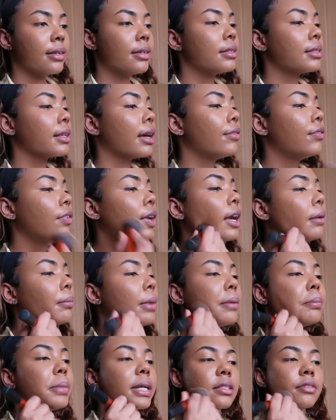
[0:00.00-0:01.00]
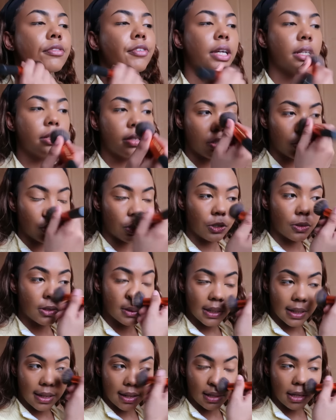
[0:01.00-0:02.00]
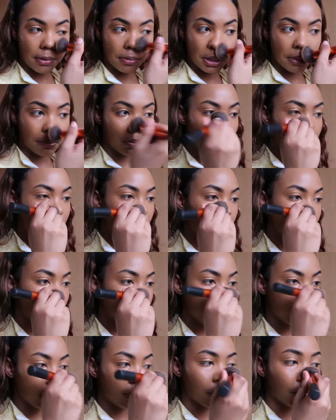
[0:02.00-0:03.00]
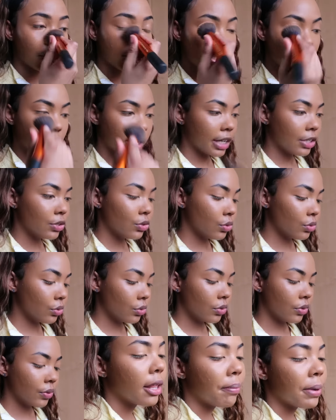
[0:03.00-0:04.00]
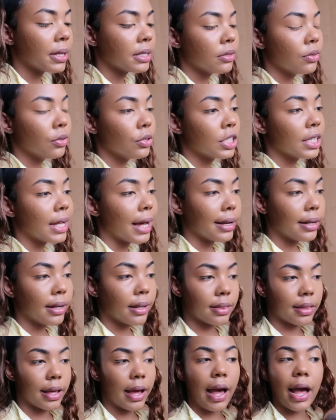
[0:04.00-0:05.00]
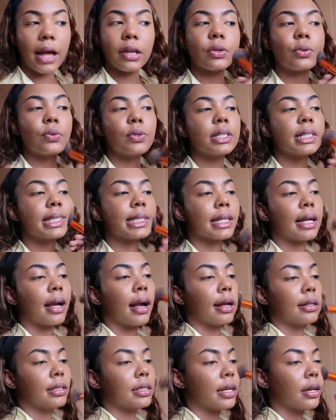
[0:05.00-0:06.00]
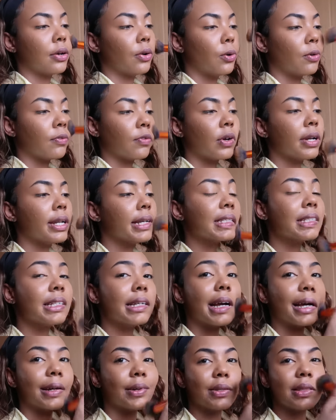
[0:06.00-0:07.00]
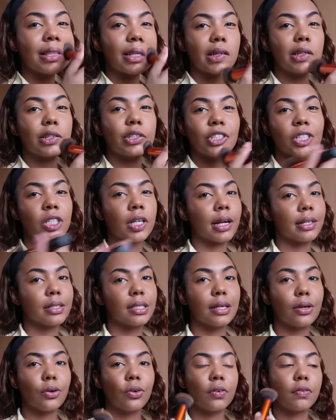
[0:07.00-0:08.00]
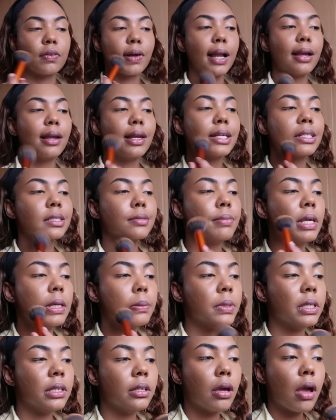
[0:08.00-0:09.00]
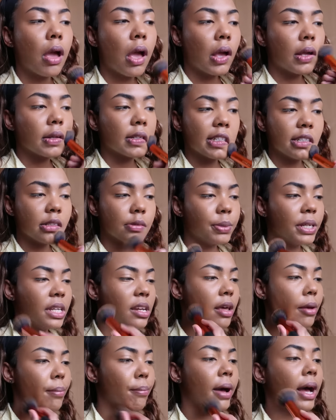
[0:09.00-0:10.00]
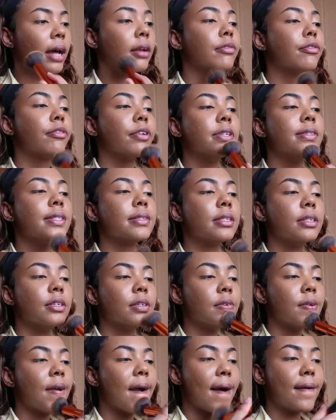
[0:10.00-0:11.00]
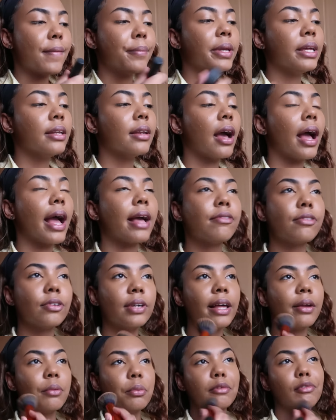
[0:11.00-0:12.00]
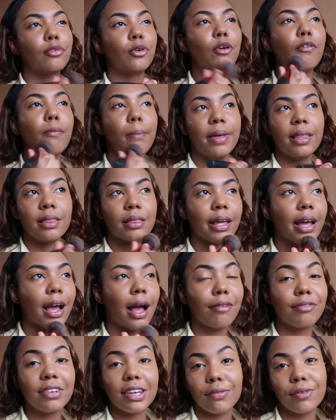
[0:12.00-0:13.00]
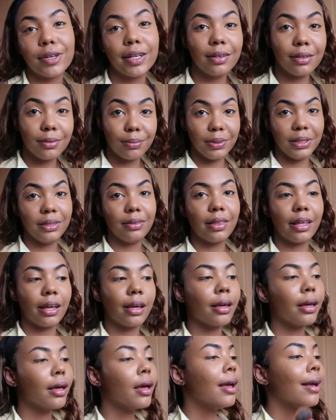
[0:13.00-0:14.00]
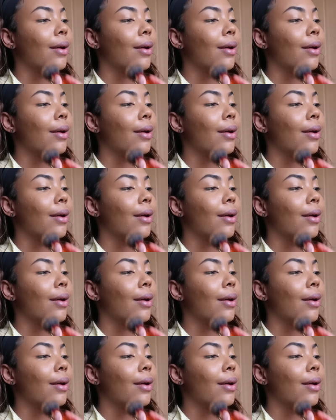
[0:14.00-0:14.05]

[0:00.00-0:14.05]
is, I feel like my best friend is choosing other people over me. What should I do? Okay, the person also added that I don't want to cut her off. Honestly, I don't think you should cut her off unless maybe she's being a bad friend to you. I mean, I feel like we've all been there. I've definitely been there